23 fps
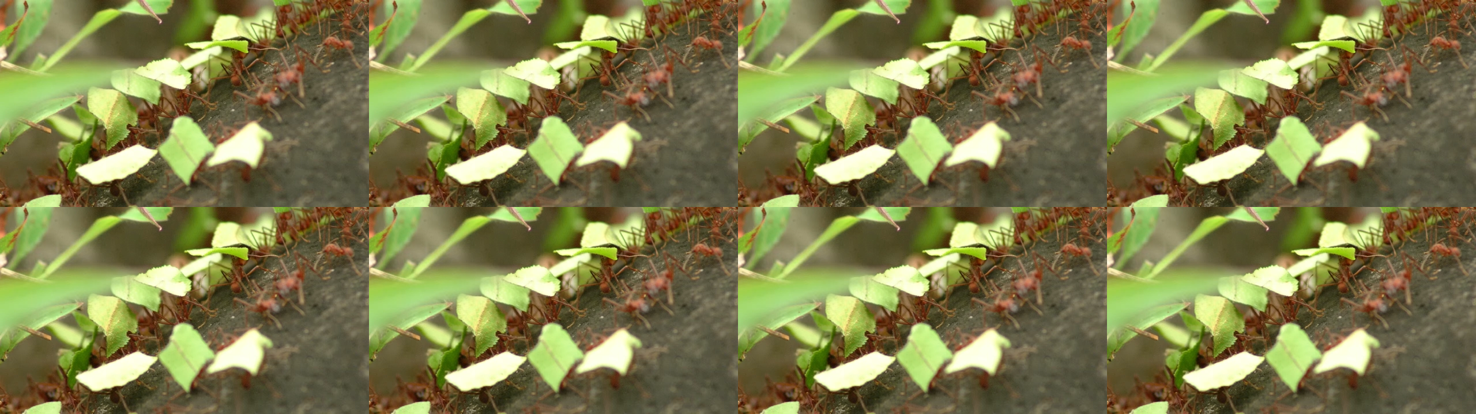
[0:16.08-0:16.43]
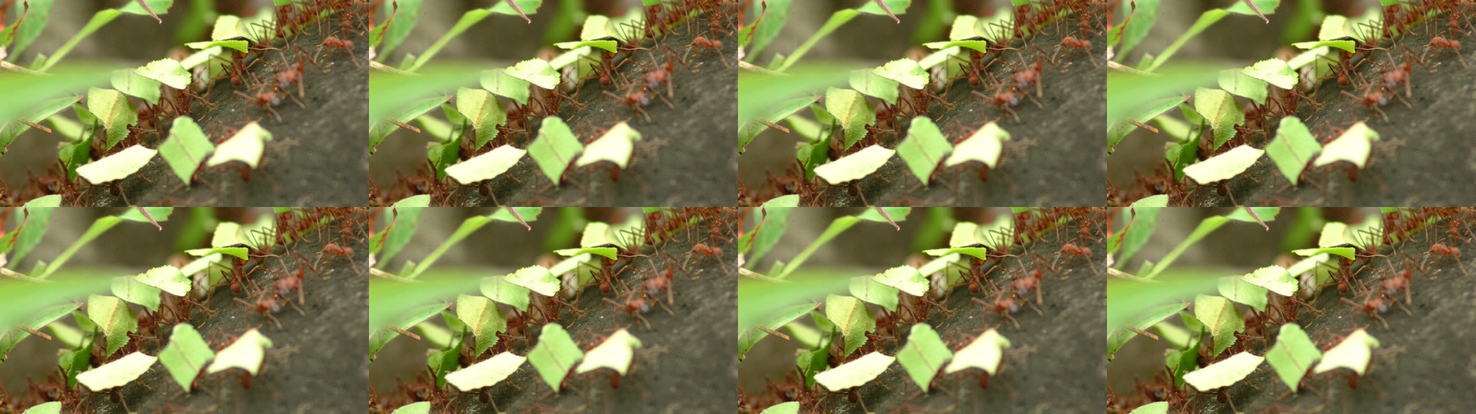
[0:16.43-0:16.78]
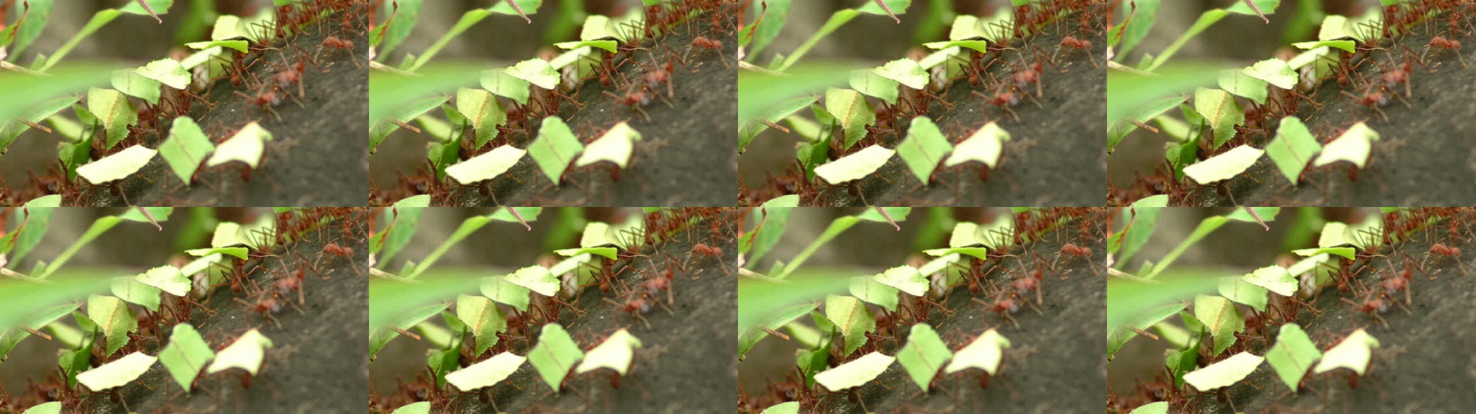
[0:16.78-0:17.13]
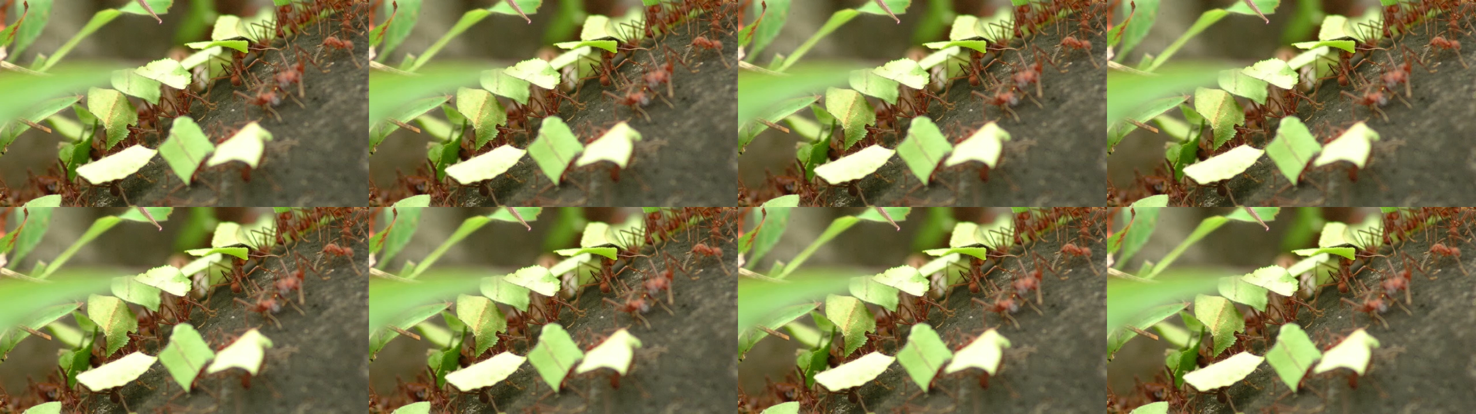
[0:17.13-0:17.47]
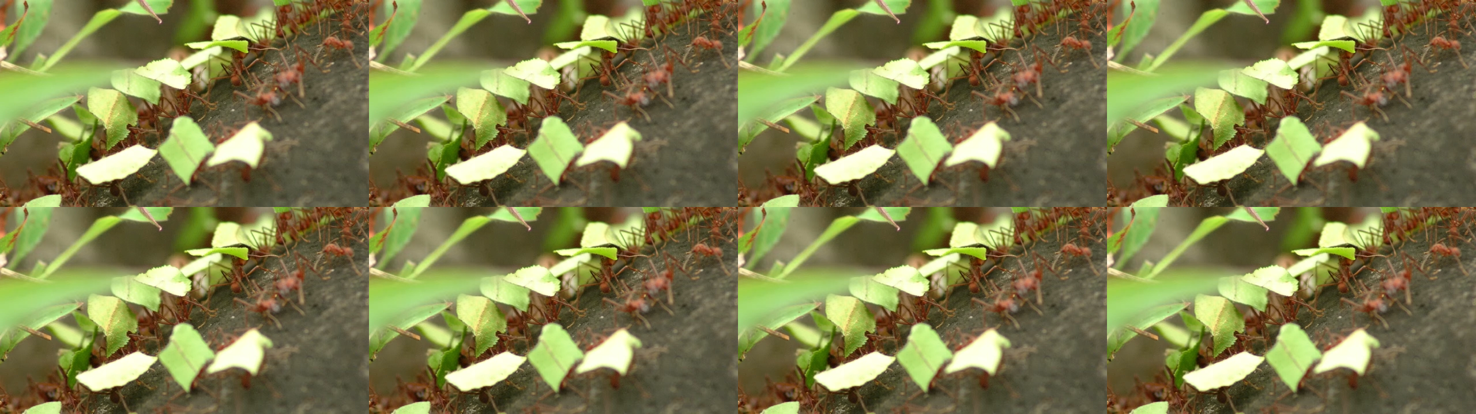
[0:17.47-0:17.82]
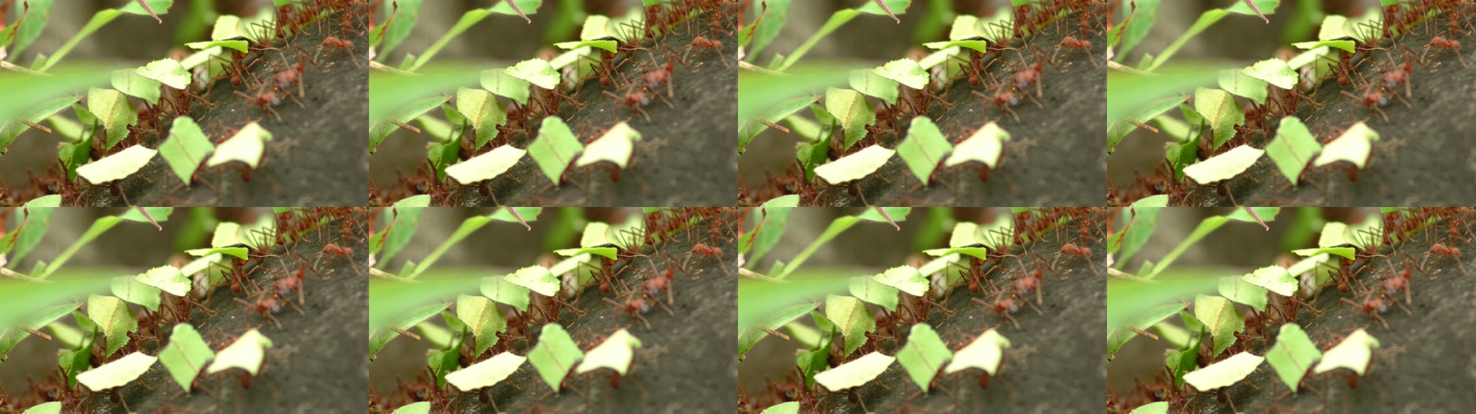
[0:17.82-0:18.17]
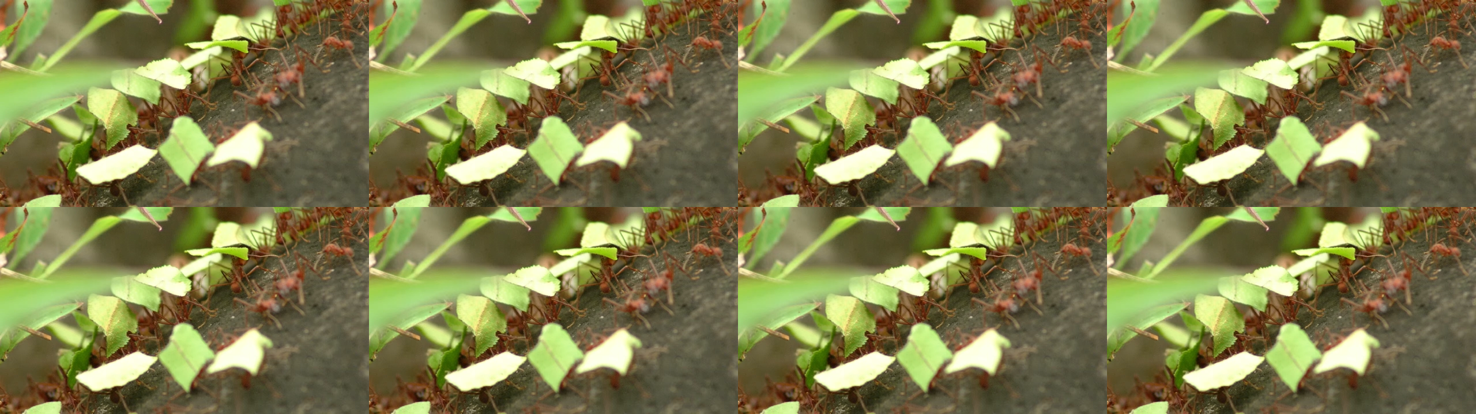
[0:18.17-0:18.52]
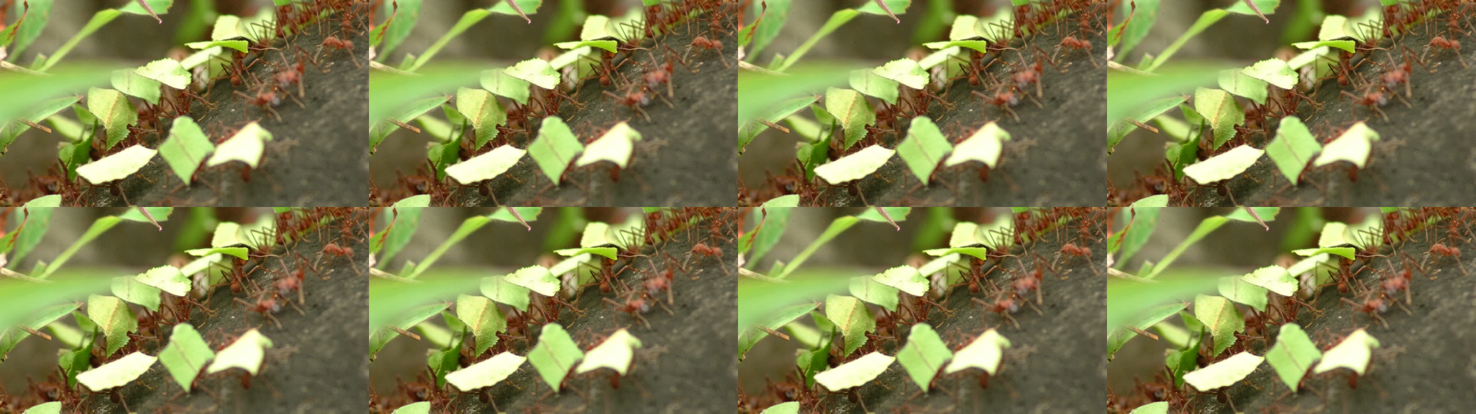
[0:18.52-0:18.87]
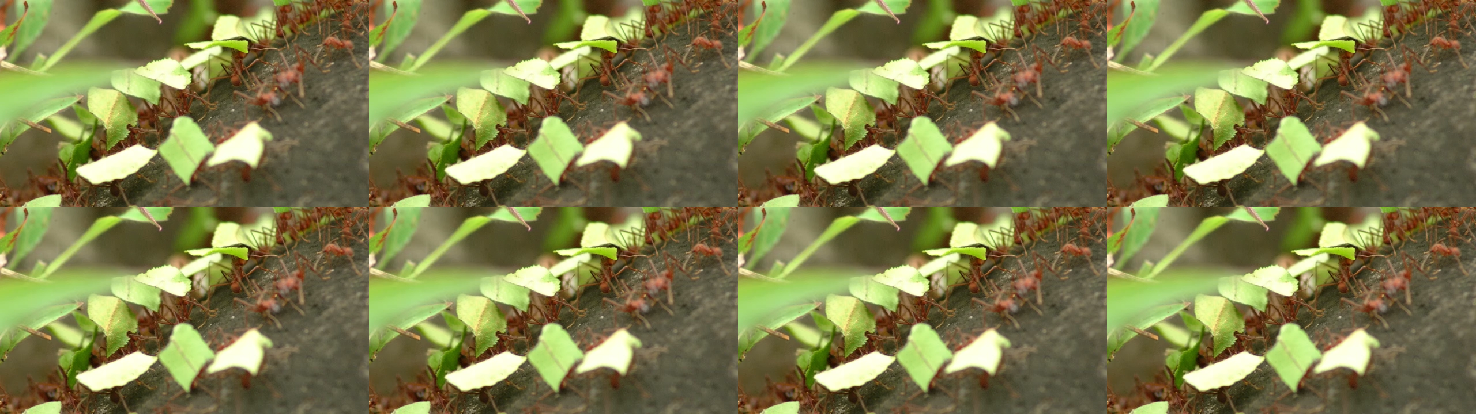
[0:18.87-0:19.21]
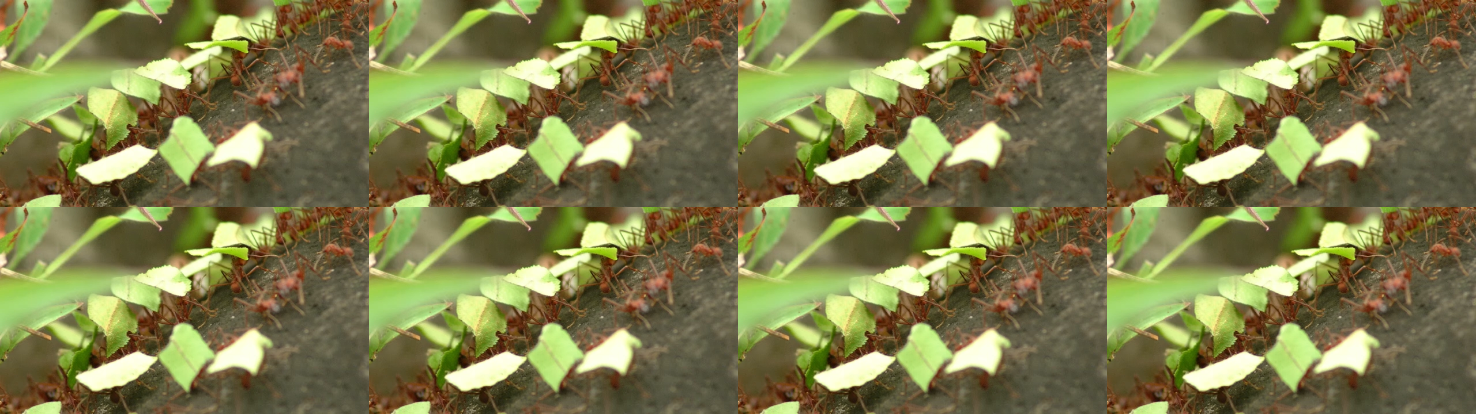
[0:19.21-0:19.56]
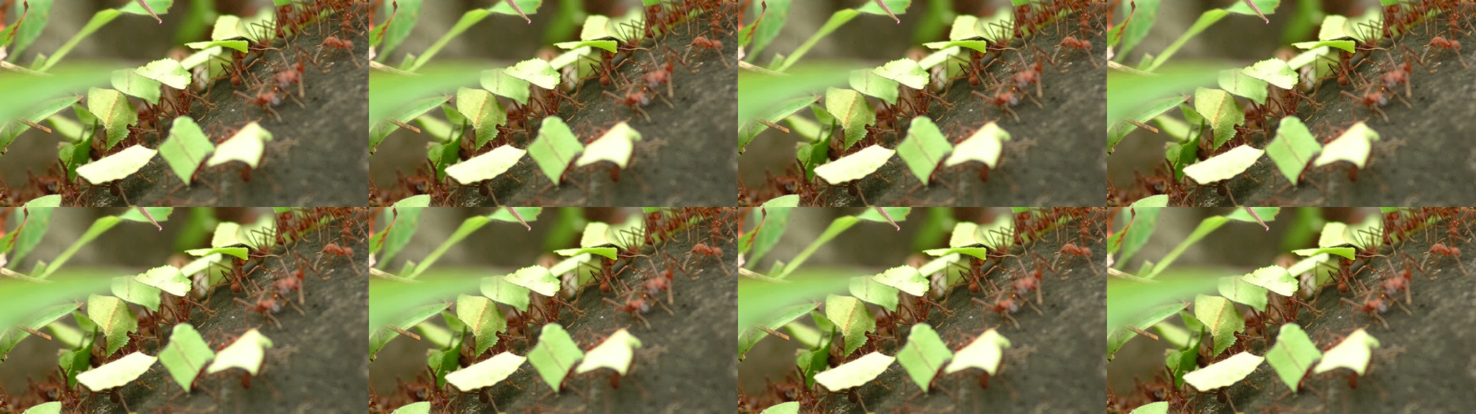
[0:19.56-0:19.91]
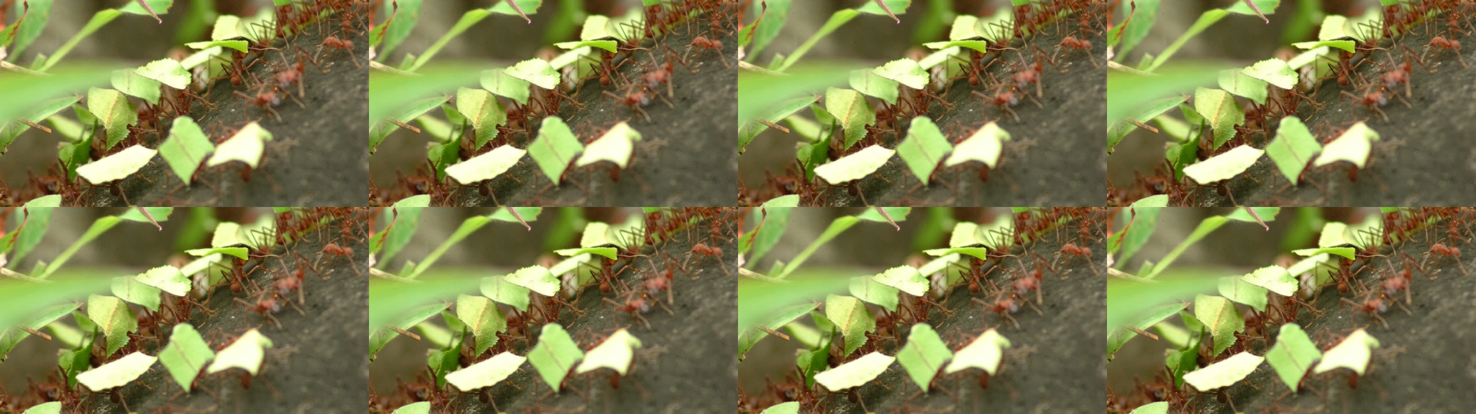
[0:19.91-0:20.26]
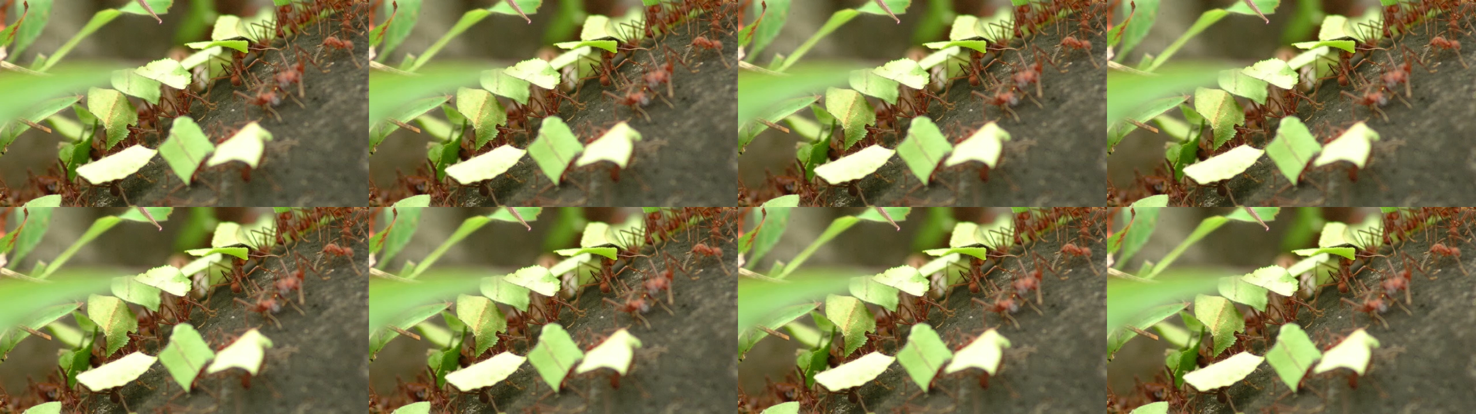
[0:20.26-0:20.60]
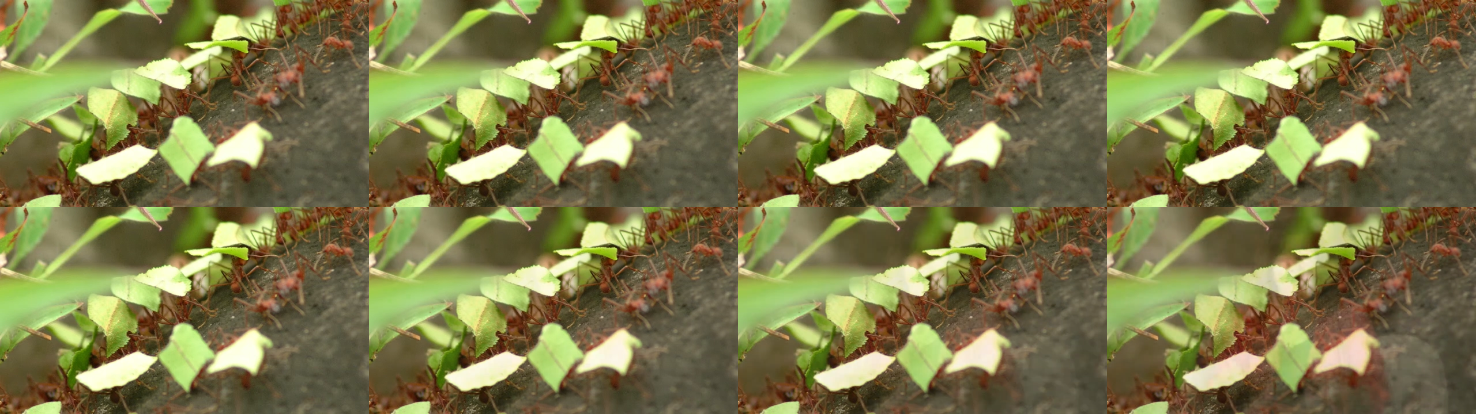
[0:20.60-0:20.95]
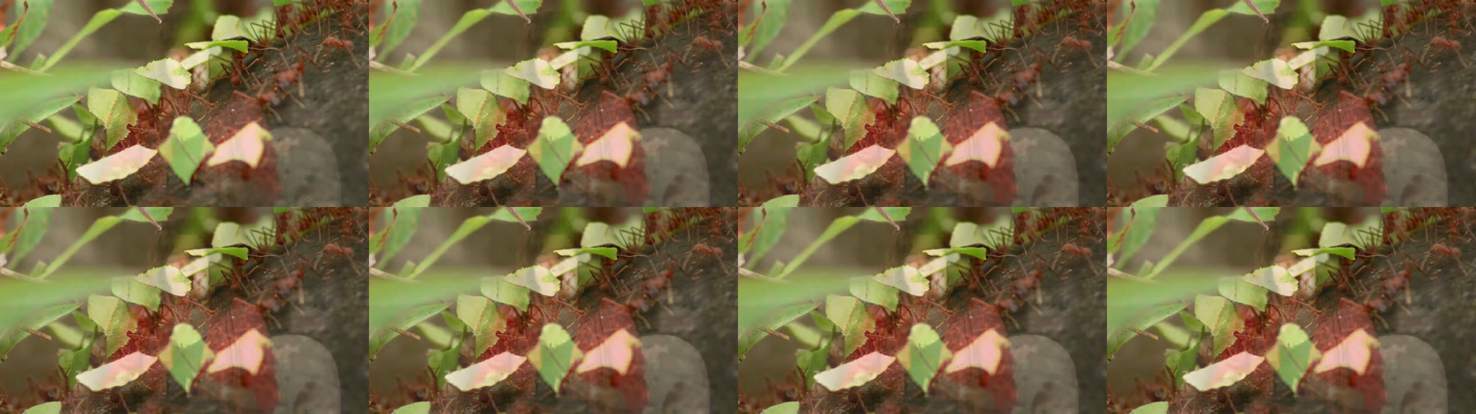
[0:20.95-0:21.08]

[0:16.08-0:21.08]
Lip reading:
[unreadable: no face in view]